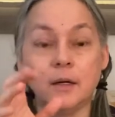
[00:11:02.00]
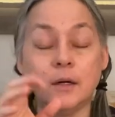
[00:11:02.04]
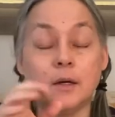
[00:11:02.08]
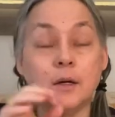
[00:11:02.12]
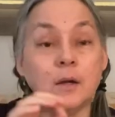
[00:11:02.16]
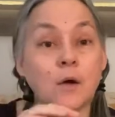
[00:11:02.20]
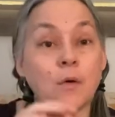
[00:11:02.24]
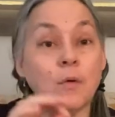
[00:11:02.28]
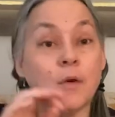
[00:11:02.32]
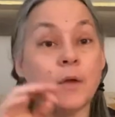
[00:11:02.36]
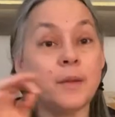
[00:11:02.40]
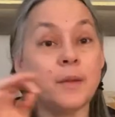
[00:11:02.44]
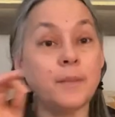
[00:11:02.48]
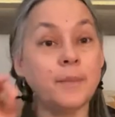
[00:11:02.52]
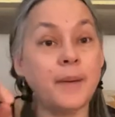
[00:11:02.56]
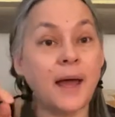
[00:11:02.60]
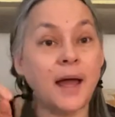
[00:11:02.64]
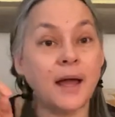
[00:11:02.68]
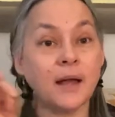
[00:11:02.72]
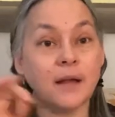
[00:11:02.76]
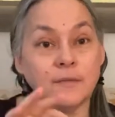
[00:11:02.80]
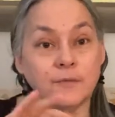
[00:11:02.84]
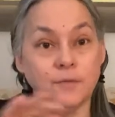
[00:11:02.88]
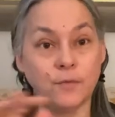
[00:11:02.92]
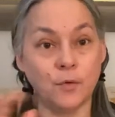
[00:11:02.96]
going
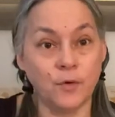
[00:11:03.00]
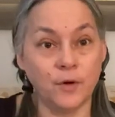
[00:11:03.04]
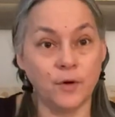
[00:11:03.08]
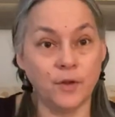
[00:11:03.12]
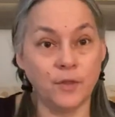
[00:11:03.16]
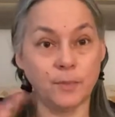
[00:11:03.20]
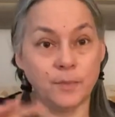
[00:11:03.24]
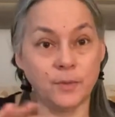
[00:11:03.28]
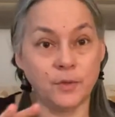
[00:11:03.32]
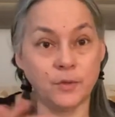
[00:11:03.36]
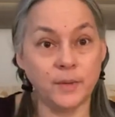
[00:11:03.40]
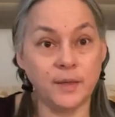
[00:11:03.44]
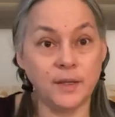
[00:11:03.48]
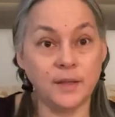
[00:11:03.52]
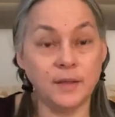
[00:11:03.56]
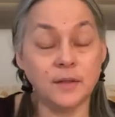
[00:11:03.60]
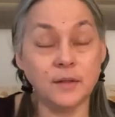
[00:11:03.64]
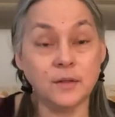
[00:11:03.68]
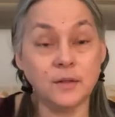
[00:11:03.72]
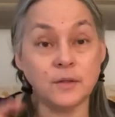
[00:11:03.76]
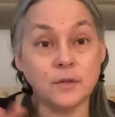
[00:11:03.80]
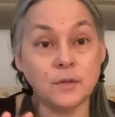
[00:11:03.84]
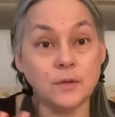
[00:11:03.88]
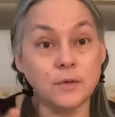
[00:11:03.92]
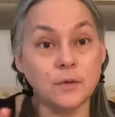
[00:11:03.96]
back and forth between the
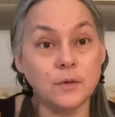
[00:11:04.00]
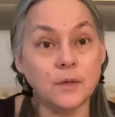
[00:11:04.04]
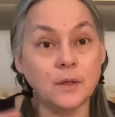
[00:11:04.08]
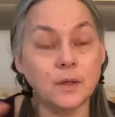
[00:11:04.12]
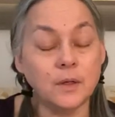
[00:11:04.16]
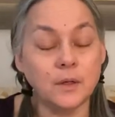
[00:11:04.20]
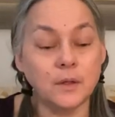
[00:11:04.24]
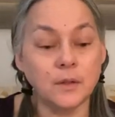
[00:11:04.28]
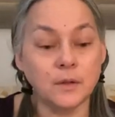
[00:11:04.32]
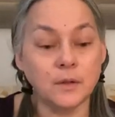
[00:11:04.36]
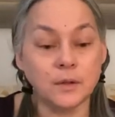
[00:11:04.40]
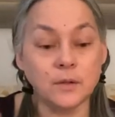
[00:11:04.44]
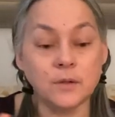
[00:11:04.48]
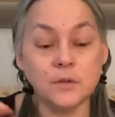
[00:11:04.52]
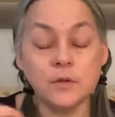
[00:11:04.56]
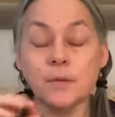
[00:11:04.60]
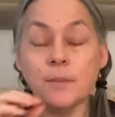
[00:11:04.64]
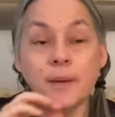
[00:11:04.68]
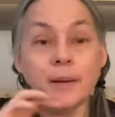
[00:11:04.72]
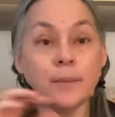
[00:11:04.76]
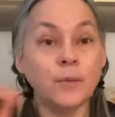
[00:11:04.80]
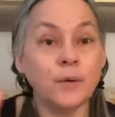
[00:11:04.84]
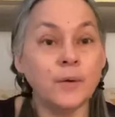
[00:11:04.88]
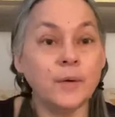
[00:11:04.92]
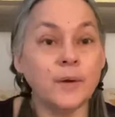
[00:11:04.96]
two
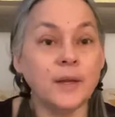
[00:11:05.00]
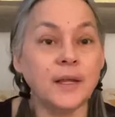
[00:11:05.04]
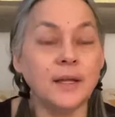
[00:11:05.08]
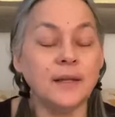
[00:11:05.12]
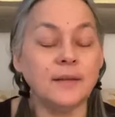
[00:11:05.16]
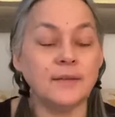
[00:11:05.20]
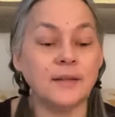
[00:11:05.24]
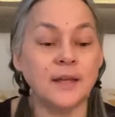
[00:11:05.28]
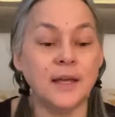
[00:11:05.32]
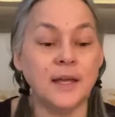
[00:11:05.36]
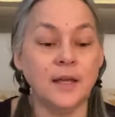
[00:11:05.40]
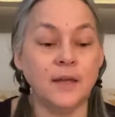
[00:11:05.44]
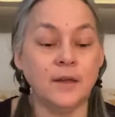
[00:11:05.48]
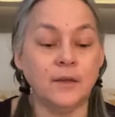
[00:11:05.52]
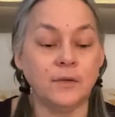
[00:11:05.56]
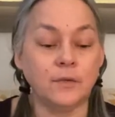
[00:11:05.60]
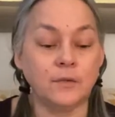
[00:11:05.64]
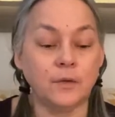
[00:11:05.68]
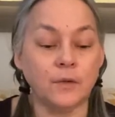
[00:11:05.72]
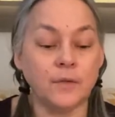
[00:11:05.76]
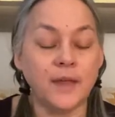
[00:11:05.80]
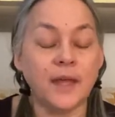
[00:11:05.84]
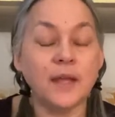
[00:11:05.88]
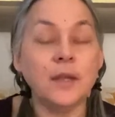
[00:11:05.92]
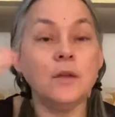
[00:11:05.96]
memories,
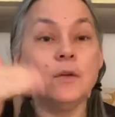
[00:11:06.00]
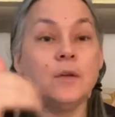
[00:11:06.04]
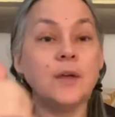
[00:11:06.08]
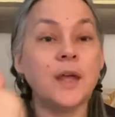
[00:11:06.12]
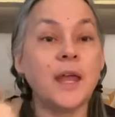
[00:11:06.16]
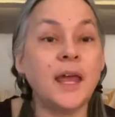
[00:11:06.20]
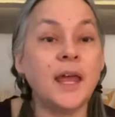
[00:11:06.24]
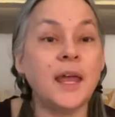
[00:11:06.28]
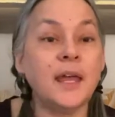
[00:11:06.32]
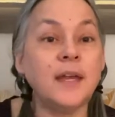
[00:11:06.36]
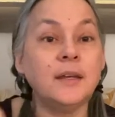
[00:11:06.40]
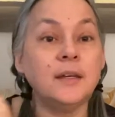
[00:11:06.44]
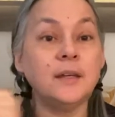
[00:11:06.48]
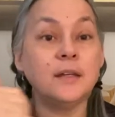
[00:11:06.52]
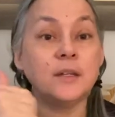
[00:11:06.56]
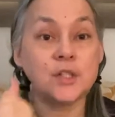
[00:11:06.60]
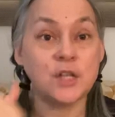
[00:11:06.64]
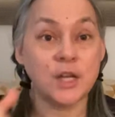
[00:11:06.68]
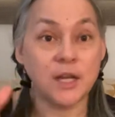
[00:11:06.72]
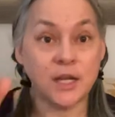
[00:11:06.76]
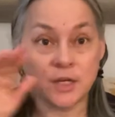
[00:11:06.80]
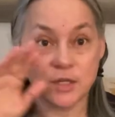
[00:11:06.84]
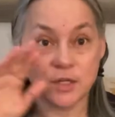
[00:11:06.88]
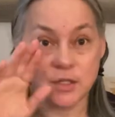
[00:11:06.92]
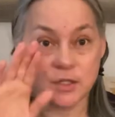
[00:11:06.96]
so that you can
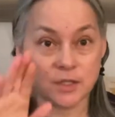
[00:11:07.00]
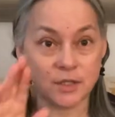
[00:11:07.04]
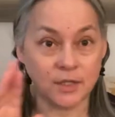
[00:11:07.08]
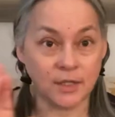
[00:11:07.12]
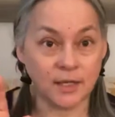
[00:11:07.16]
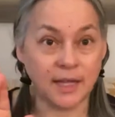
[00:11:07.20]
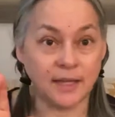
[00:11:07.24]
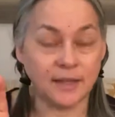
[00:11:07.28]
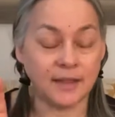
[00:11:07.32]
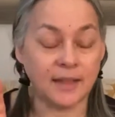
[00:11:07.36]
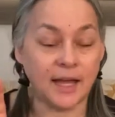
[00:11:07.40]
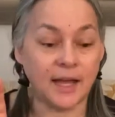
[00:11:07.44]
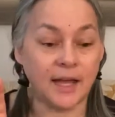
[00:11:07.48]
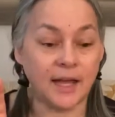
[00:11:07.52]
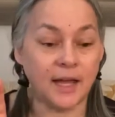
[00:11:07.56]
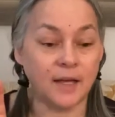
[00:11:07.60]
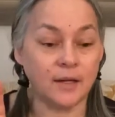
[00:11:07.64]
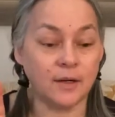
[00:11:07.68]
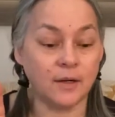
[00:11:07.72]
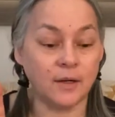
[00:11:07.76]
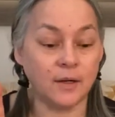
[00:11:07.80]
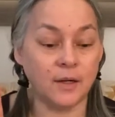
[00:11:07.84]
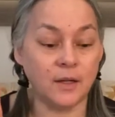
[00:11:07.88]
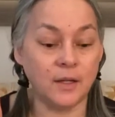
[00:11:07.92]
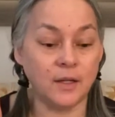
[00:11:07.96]
change like that
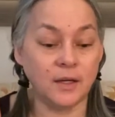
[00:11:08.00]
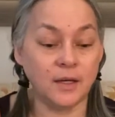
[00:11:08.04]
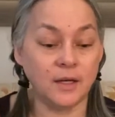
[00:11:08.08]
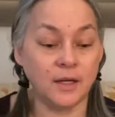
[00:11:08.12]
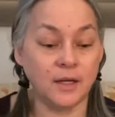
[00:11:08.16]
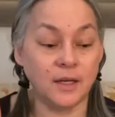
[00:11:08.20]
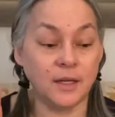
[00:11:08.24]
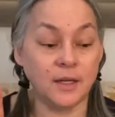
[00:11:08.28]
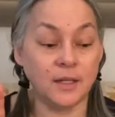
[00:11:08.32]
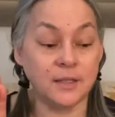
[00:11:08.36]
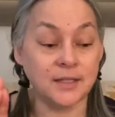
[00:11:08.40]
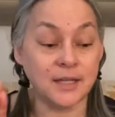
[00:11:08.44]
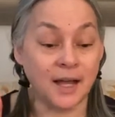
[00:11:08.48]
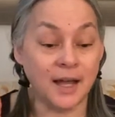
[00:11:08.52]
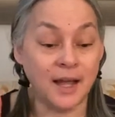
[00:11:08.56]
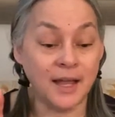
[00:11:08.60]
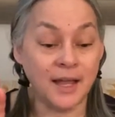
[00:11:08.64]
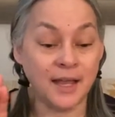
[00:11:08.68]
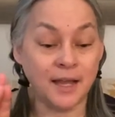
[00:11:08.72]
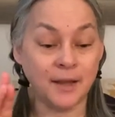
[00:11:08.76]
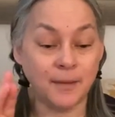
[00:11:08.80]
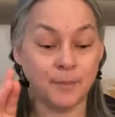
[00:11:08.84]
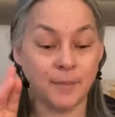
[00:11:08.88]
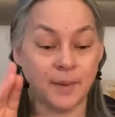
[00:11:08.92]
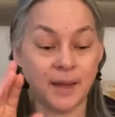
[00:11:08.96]
on a
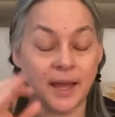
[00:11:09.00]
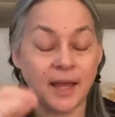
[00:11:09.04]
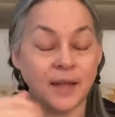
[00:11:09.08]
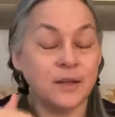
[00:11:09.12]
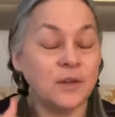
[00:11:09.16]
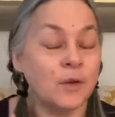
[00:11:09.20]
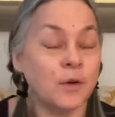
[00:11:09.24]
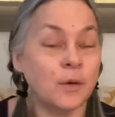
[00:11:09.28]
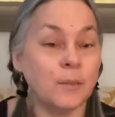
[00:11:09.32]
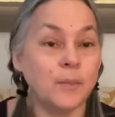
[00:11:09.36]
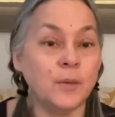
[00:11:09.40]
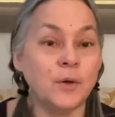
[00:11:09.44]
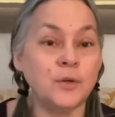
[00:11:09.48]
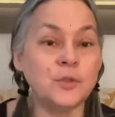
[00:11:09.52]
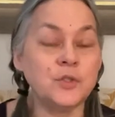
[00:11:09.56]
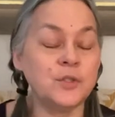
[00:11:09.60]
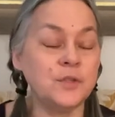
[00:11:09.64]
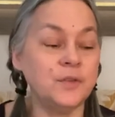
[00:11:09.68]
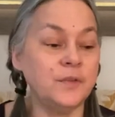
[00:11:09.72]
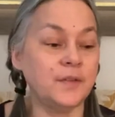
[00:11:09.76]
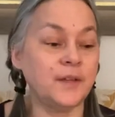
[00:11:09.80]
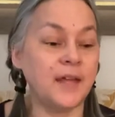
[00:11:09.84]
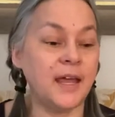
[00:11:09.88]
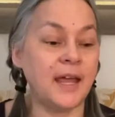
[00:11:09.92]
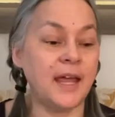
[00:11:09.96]
dime, and your
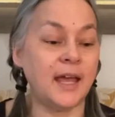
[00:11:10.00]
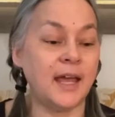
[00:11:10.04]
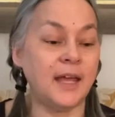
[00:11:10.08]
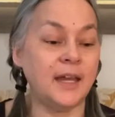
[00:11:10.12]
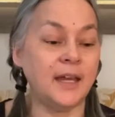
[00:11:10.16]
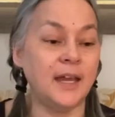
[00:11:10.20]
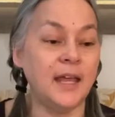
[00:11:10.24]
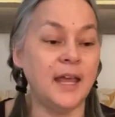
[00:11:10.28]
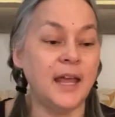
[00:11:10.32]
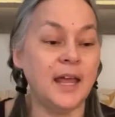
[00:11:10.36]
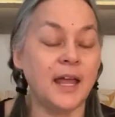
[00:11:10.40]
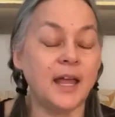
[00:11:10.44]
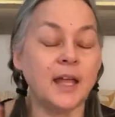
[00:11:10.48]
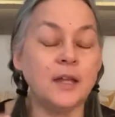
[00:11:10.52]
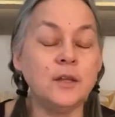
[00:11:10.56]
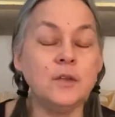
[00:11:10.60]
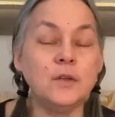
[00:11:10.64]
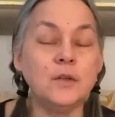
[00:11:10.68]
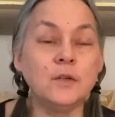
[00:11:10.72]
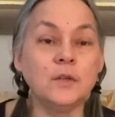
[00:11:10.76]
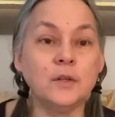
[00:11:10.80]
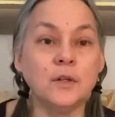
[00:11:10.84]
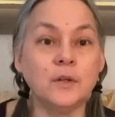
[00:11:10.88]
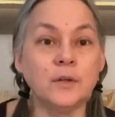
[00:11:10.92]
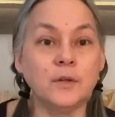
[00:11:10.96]
emotions can, and
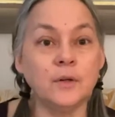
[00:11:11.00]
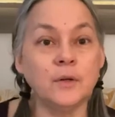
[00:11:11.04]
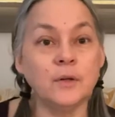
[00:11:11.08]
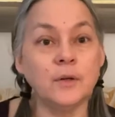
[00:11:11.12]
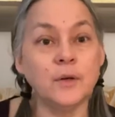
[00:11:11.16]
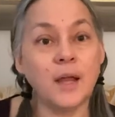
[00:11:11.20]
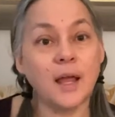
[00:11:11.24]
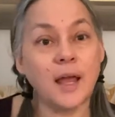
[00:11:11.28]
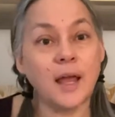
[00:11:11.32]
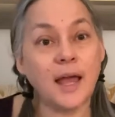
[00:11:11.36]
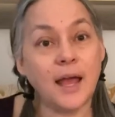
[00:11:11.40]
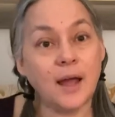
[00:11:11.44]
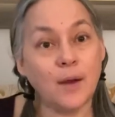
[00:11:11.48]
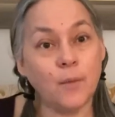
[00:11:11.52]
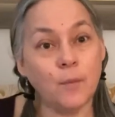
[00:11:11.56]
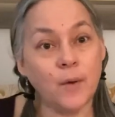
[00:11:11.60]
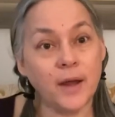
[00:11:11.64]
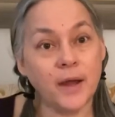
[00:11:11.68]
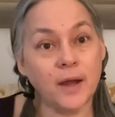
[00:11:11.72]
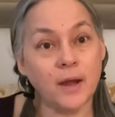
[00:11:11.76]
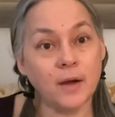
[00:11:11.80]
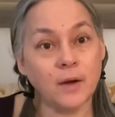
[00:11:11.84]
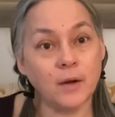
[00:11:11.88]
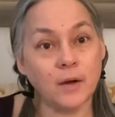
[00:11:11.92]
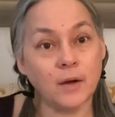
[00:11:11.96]
you learn
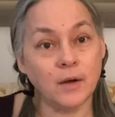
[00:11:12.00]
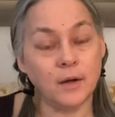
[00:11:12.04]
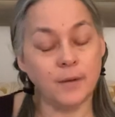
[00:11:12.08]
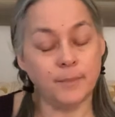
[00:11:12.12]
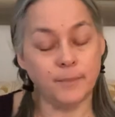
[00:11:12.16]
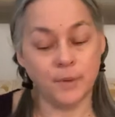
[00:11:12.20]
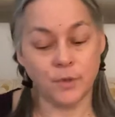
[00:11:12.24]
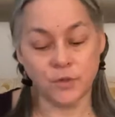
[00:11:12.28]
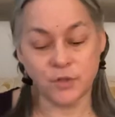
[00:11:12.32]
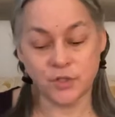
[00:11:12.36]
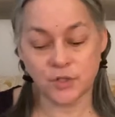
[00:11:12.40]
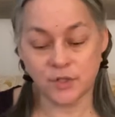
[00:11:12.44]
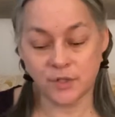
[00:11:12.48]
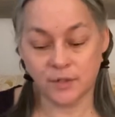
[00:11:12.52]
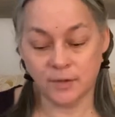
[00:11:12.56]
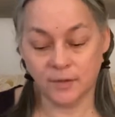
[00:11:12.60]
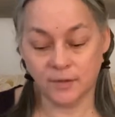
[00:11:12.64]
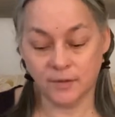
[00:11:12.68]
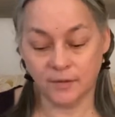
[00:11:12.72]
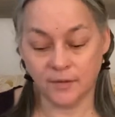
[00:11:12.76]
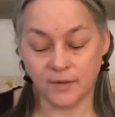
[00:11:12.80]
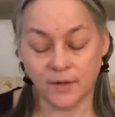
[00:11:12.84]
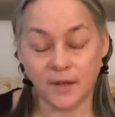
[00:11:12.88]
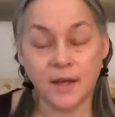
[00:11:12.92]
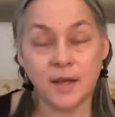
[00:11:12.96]
where
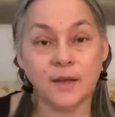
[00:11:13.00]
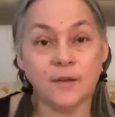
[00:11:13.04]
emotions